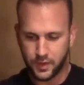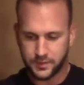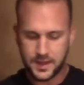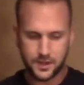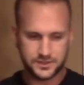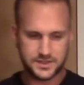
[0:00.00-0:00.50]
on
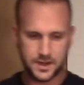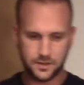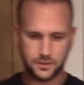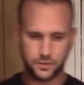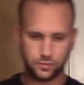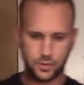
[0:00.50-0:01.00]
the outside, a
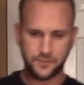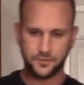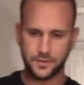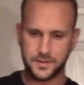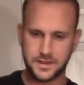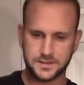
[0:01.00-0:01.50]
little rough
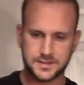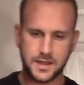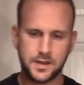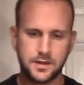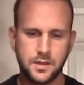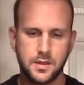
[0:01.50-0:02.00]
on the inside.